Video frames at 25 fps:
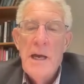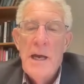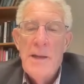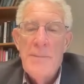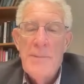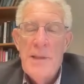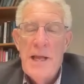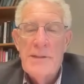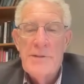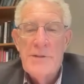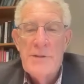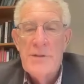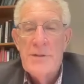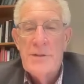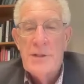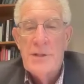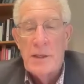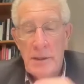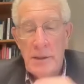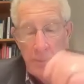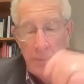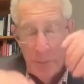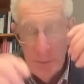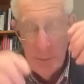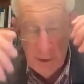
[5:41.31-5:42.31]
And that's
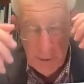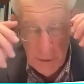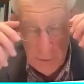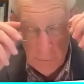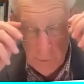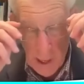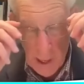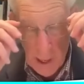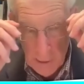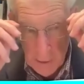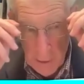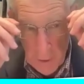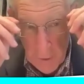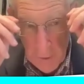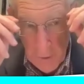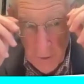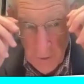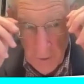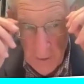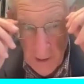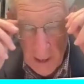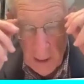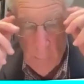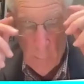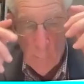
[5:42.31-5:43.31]
the
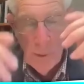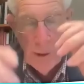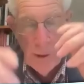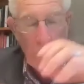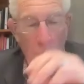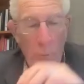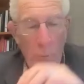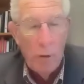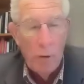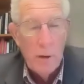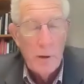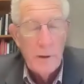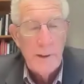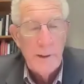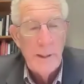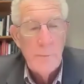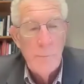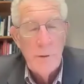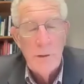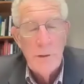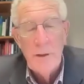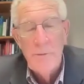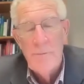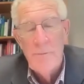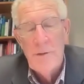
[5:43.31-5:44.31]
strategy that will work
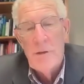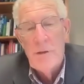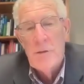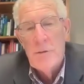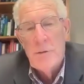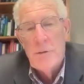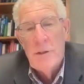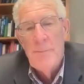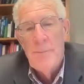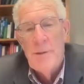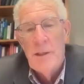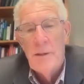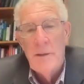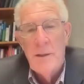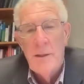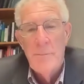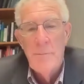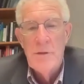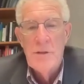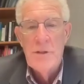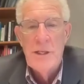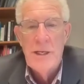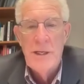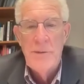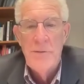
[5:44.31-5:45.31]
and will eventually
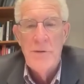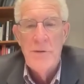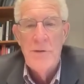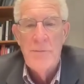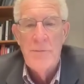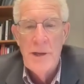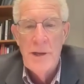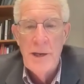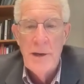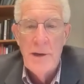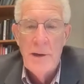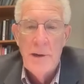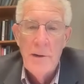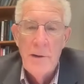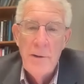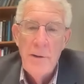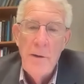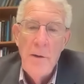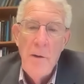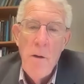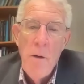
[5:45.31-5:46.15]
become the standard of care.